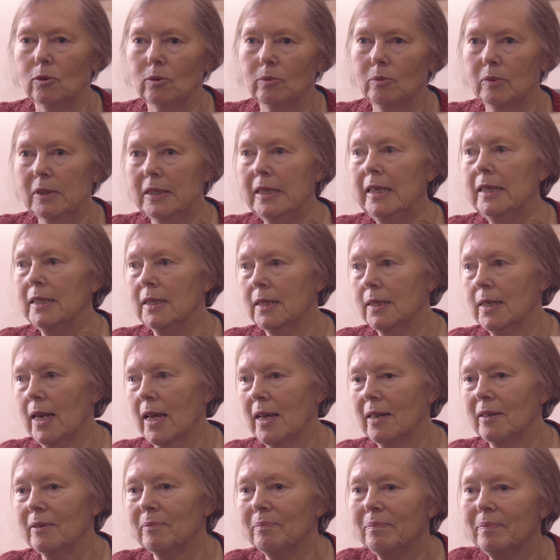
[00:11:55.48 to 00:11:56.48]
know, it's his
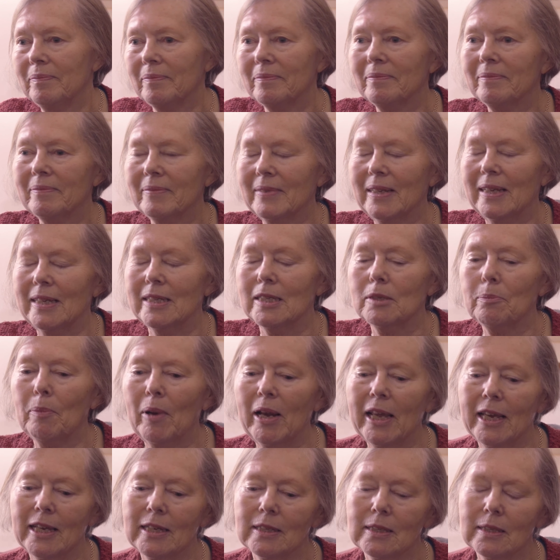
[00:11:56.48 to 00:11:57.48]
den, his
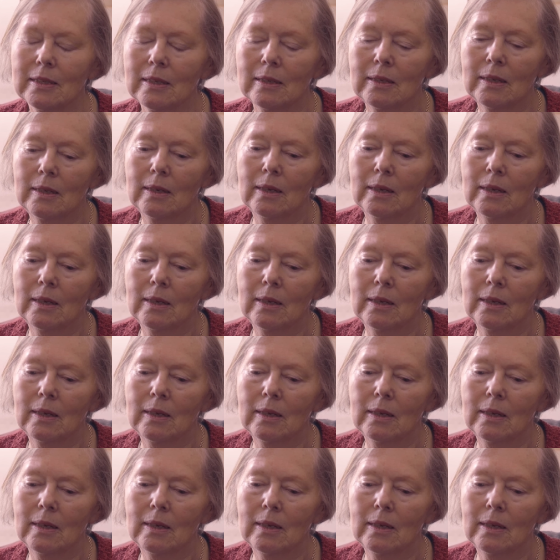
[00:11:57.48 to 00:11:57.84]
place.